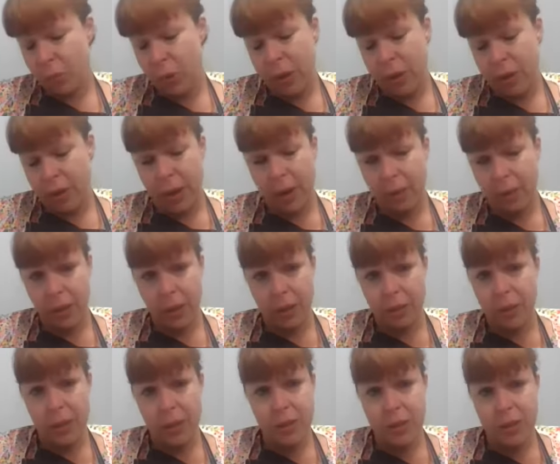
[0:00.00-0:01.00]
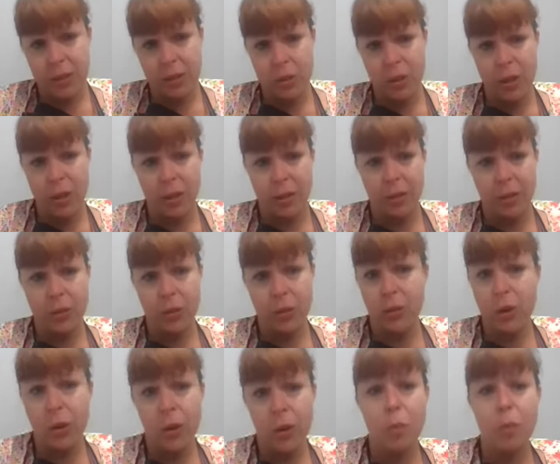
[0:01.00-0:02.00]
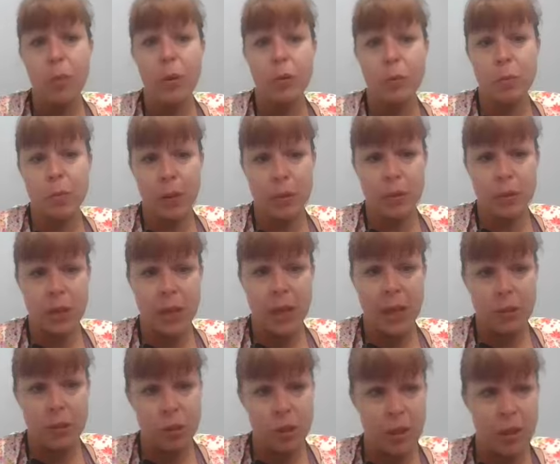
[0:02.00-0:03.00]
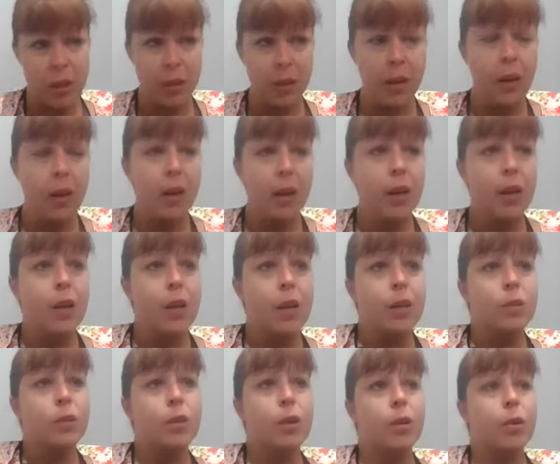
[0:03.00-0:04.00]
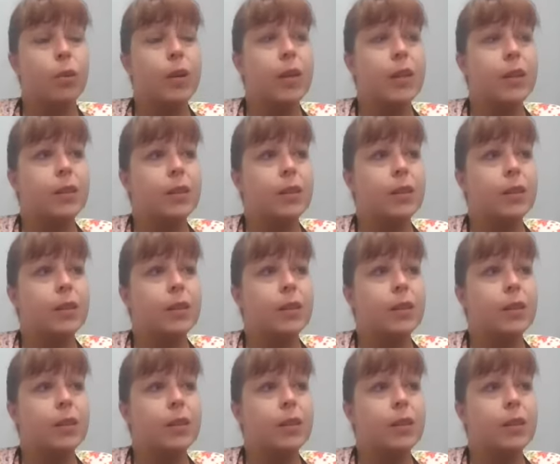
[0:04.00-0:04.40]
we aren't having events this year, so they're all postponed to next year. So